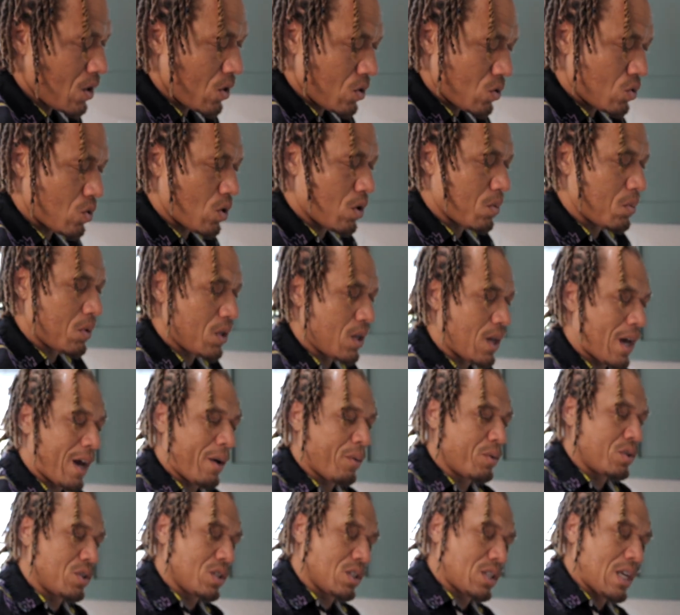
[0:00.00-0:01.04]
Normally I
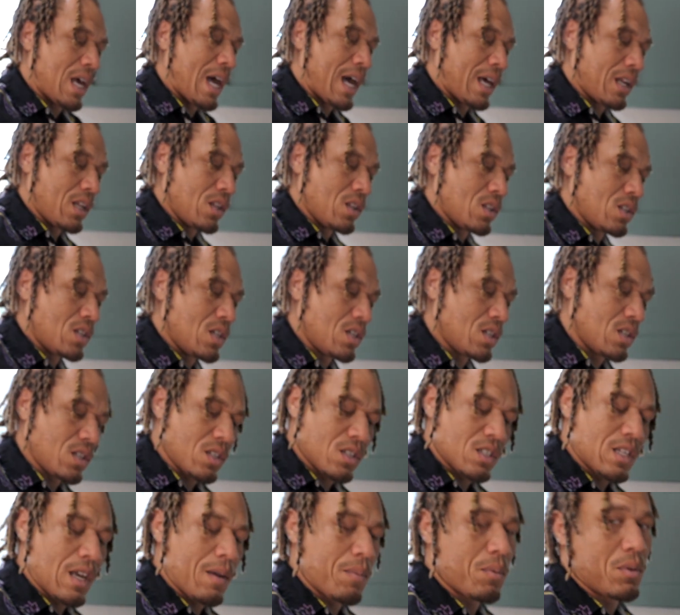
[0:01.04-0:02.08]
would just add in the seasoning
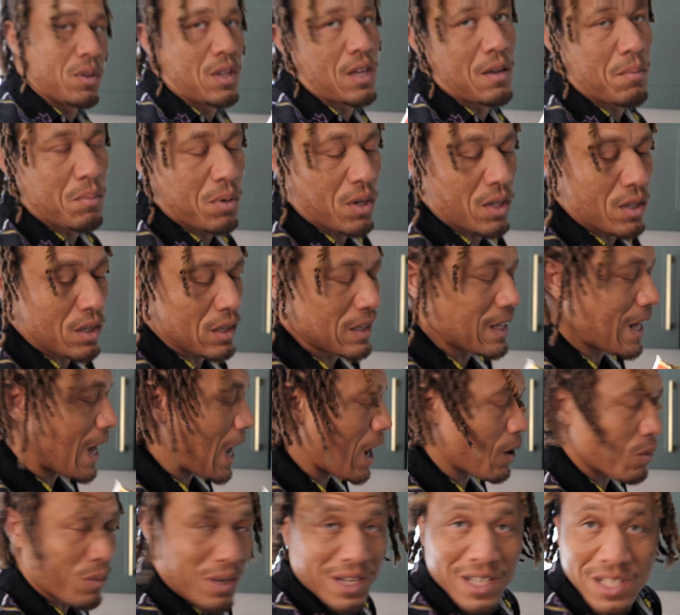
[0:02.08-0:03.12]
separately, but
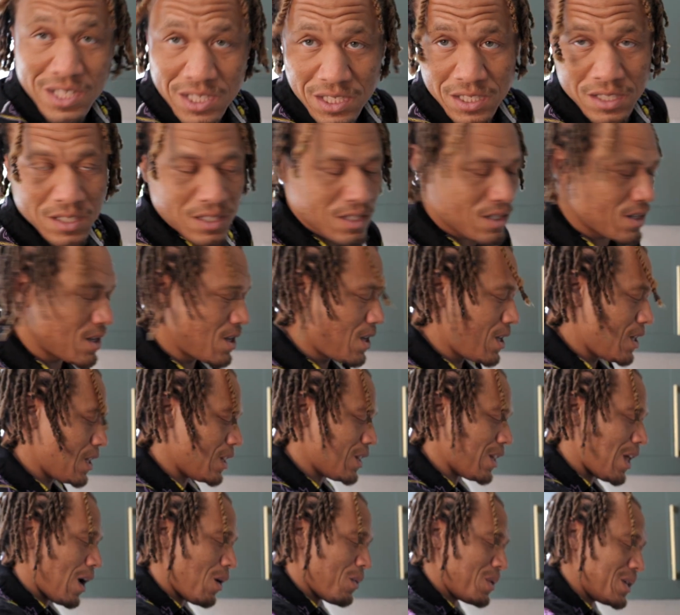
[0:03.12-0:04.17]
Lowry's
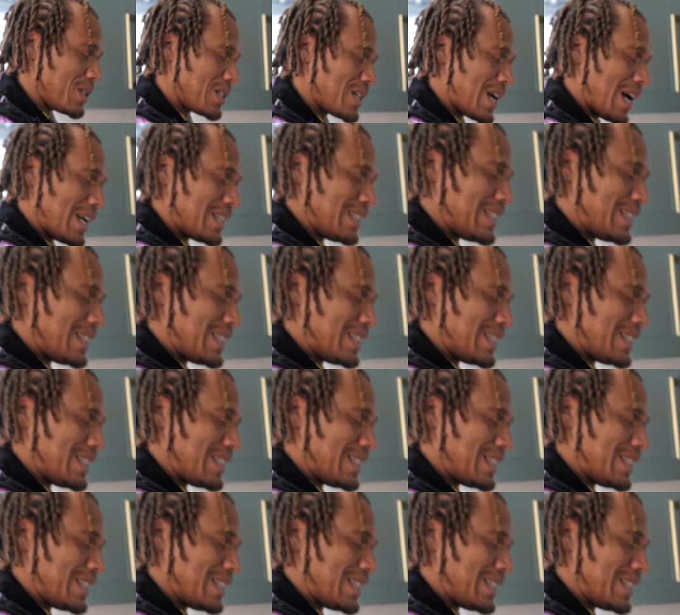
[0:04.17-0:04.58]
got